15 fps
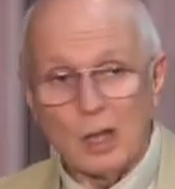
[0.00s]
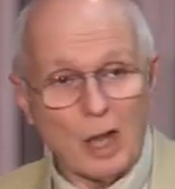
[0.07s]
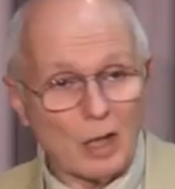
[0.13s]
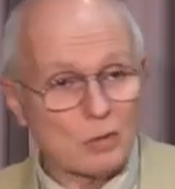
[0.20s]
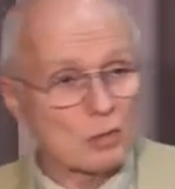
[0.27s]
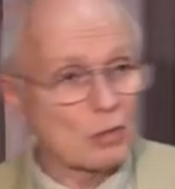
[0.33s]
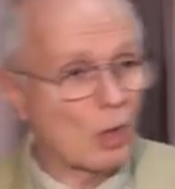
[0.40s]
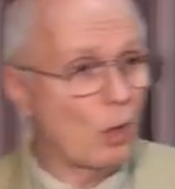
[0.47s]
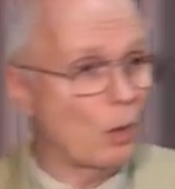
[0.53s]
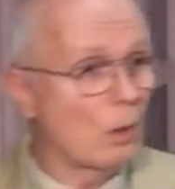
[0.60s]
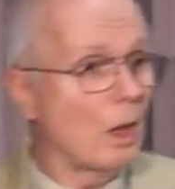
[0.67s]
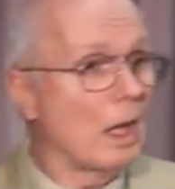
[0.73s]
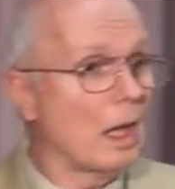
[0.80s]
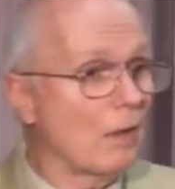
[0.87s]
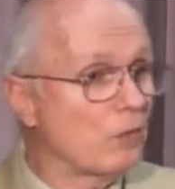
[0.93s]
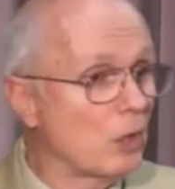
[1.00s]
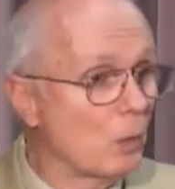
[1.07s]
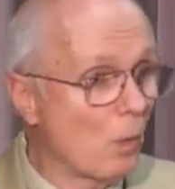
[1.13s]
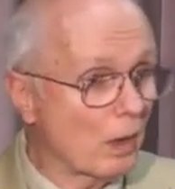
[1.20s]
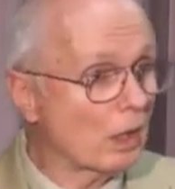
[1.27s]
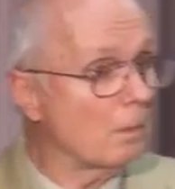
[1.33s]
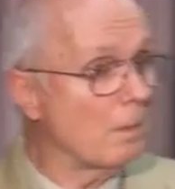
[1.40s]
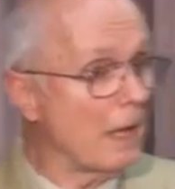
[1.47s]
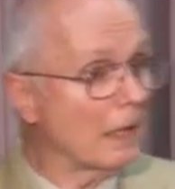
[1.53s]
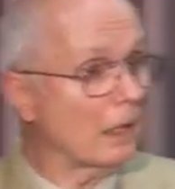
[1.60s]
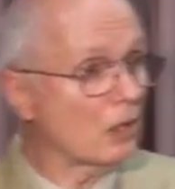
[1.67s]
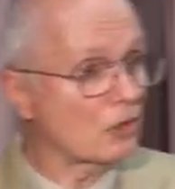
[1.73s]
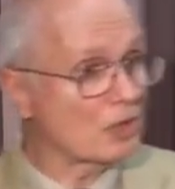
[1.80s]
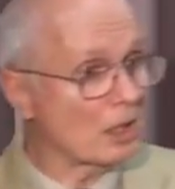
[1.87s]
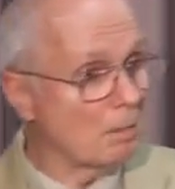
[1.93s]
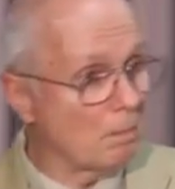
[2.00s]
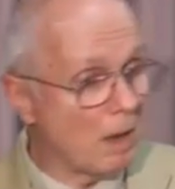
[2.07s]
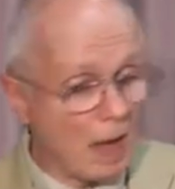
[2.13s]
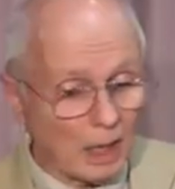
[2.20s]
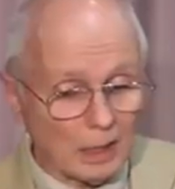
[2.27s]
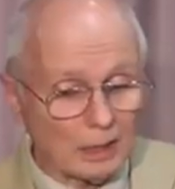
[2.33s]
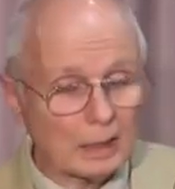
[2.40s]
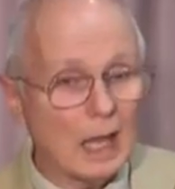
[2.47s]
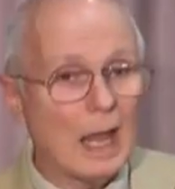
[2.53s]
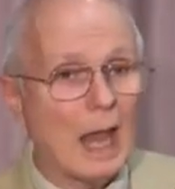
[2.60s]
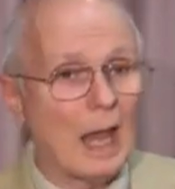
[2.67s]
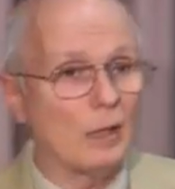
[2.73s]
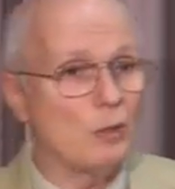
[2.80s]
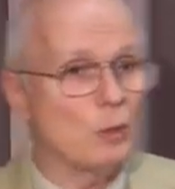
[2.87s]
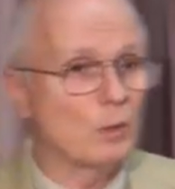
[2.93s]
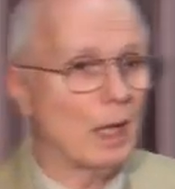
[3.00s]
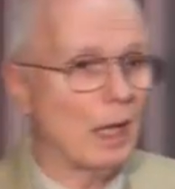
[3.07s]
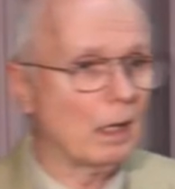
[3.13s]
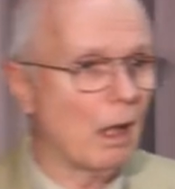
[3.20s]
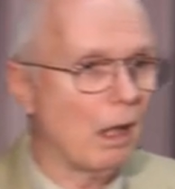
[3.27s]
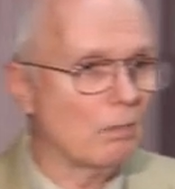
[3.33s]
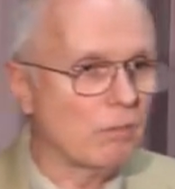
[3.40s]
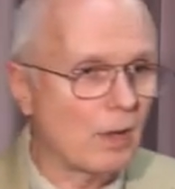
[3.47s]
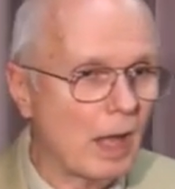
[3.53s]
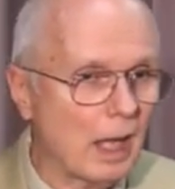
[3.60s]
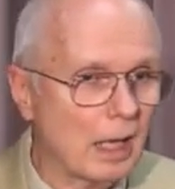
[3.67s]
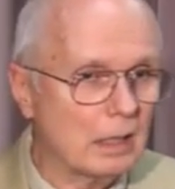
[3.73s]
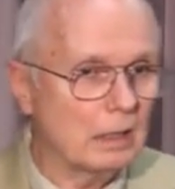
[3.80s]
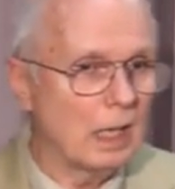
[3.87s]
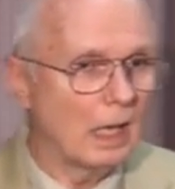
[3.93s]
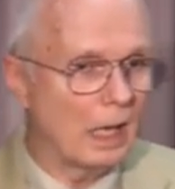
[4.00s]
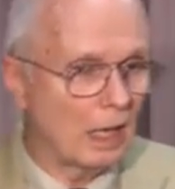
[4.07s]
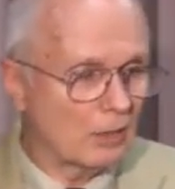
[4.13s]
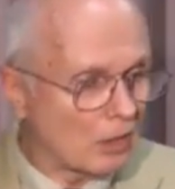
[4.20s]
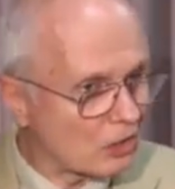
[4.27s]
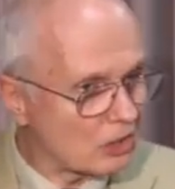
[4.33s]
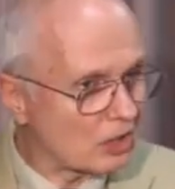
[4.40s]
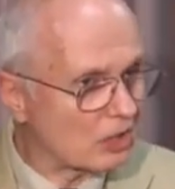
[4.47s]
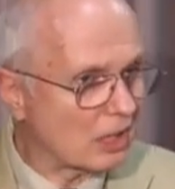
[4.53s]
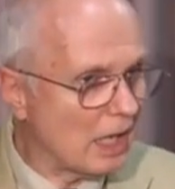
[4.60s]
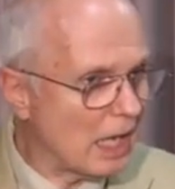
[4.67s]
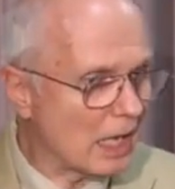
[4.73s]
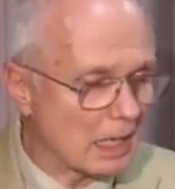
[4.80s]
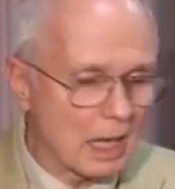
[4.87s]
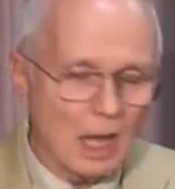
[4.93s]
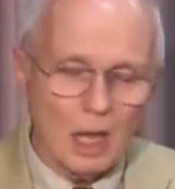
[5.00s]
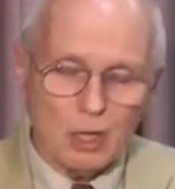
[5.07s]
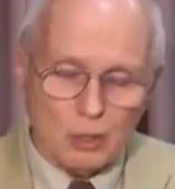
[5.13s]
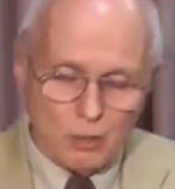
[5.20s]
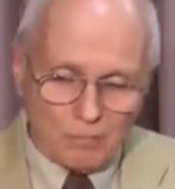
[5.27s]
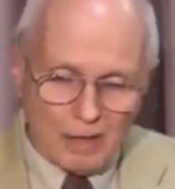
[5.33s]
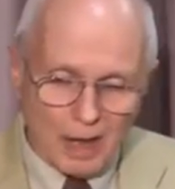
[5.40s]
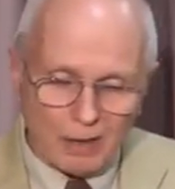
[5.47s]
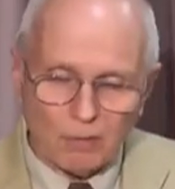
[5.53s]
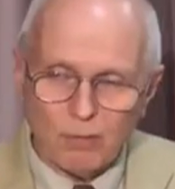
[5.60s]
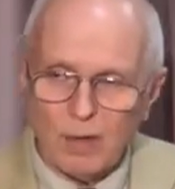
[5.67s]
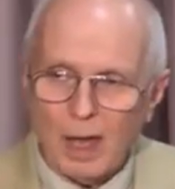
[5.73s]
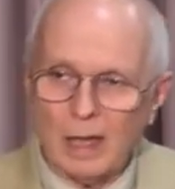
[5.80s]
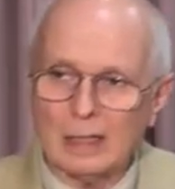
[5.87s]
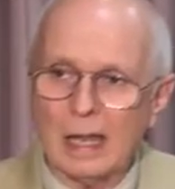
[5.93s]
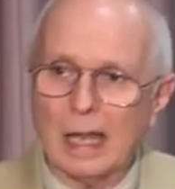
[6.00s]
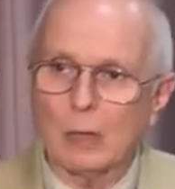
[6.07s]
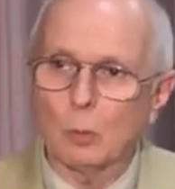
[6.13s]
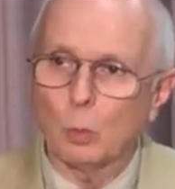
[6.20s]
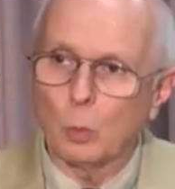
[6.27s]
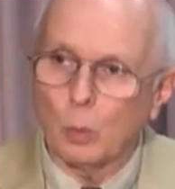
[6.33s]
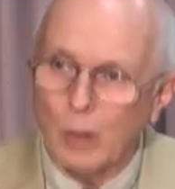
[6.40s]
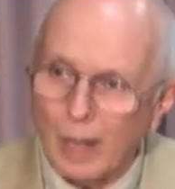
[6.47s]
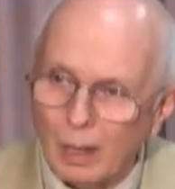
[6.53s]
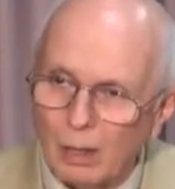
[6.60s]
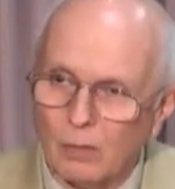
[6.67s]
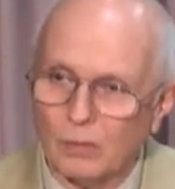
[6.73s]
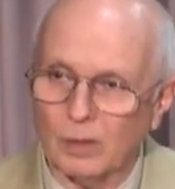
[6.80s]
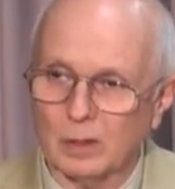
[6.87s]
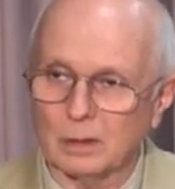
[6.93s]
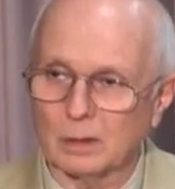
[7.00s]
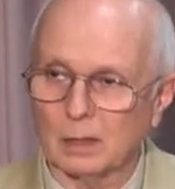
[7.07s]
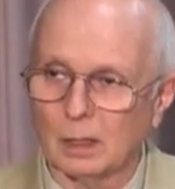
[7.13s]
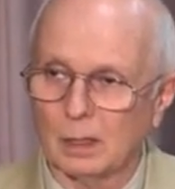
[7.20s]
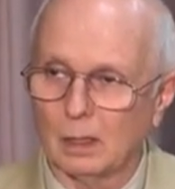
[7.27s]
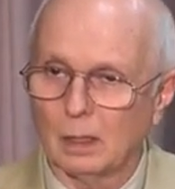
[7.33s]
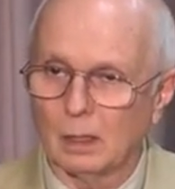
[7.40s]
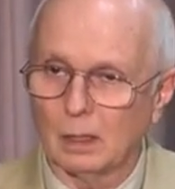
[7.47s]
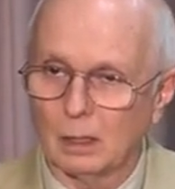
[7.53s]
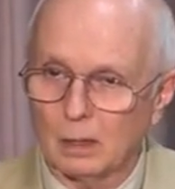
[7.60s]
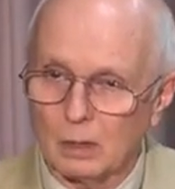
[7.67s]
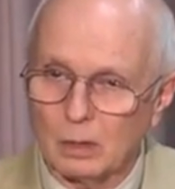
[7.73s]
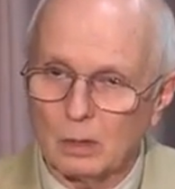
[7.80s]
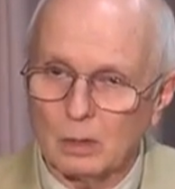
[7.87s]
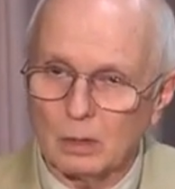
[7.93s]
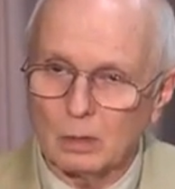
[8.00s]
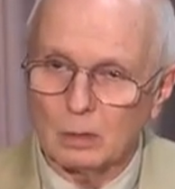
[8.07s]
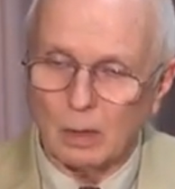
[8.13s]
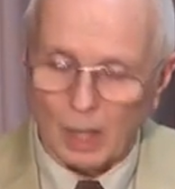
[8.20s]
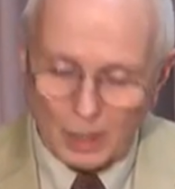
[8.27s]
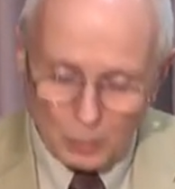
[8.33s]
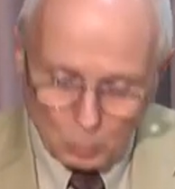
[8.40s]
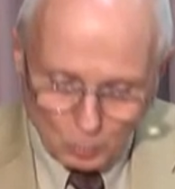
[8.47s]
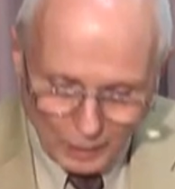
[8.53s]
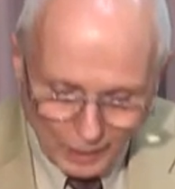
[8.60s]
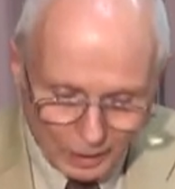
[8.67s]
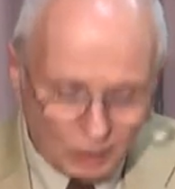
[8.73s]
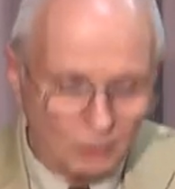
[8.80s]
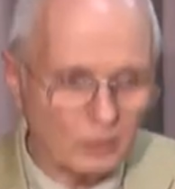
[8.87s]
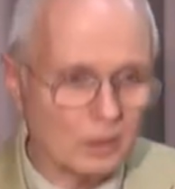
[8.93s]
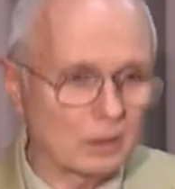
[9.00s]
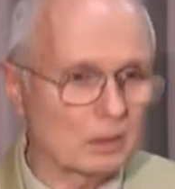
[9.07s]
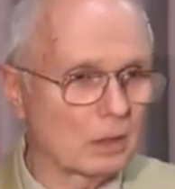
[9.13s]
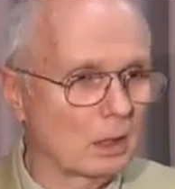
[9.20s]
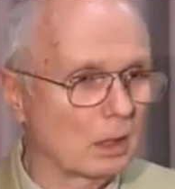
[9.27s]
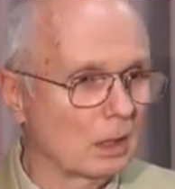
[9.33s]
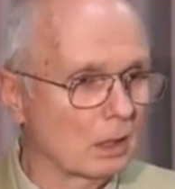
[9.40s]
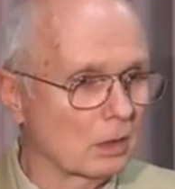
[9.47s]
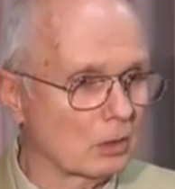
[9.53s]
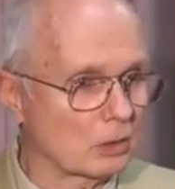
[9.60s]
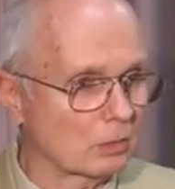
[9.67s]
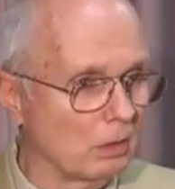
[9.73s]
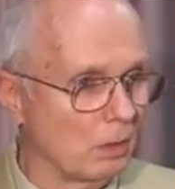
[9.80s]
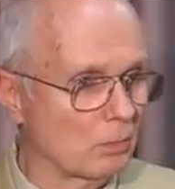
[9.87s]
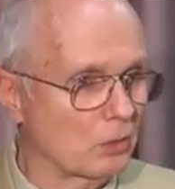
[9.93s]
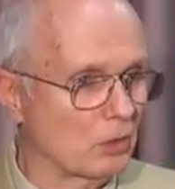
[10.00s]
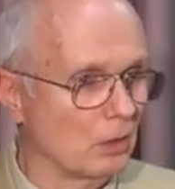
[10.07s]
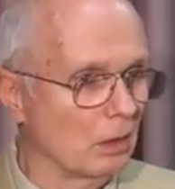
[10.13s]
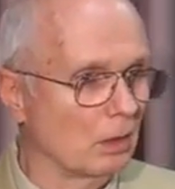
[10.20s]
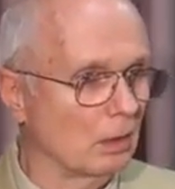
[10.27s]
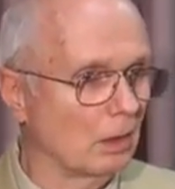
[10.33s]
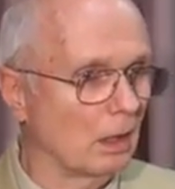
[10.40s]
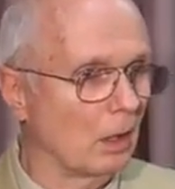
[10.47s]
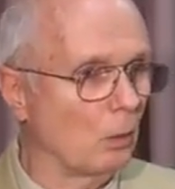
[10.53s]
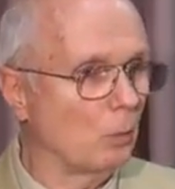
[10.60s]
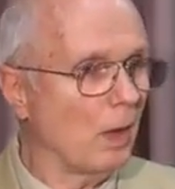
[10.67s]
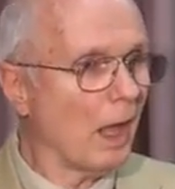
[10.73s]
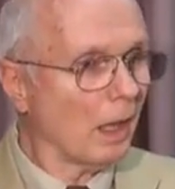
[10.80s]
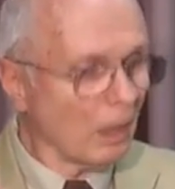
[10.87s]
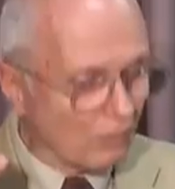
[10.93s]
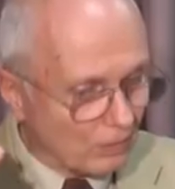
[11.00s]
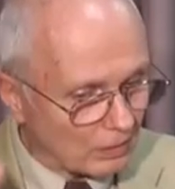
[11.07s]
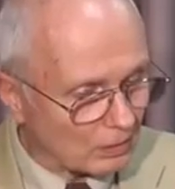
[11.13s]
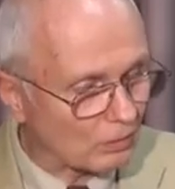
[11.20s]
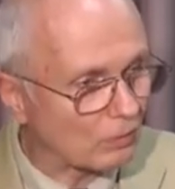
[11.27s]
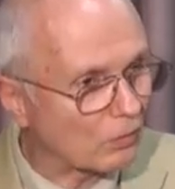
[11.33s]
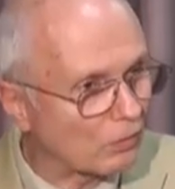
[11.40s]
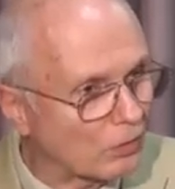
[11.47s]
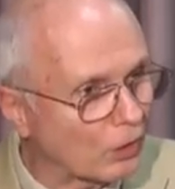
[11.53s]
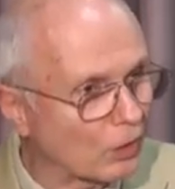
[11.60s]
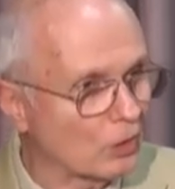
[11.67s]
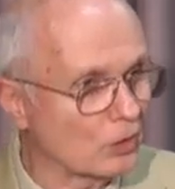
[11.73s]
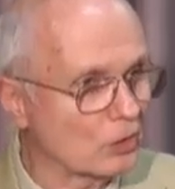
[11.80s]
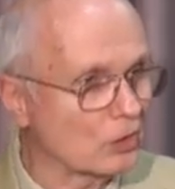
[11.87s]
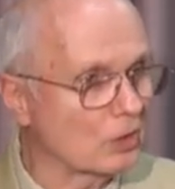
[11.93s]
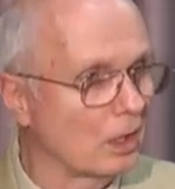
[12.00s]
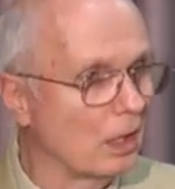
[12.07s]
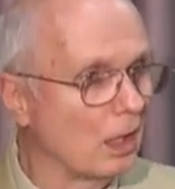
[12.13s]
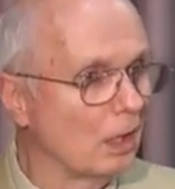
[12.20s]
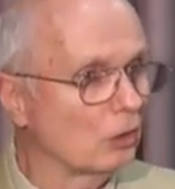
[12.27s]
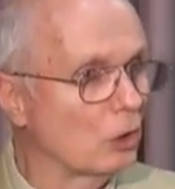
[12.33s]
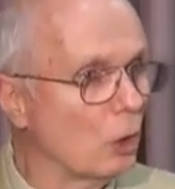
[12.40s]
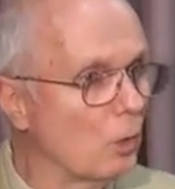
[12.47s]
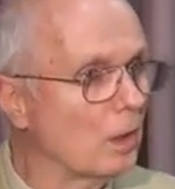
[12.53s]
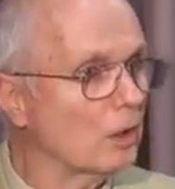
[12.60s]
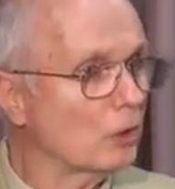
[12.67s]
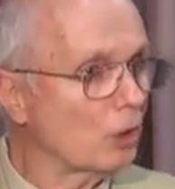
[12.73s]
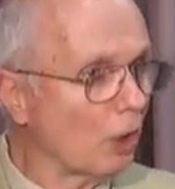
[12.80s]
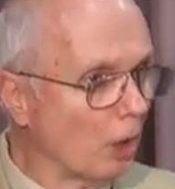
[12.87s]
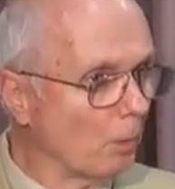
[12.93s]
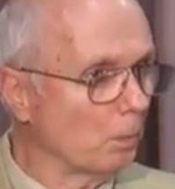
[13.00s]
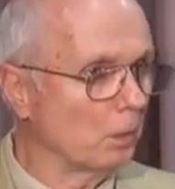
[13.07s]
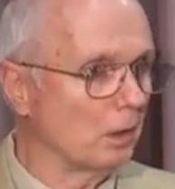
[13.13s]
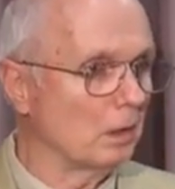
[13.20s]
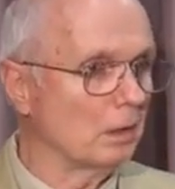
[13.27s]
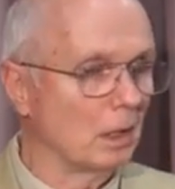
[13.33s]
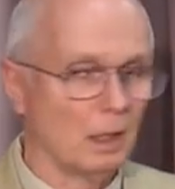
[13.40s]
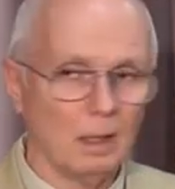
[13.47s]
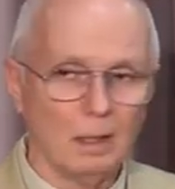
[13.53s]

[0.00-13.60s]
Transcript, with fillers: And so, if you want to make it symbolic and you cannot find, and this is key, you've got to find a relevant, a relevant scripture, a relevant verse to interpret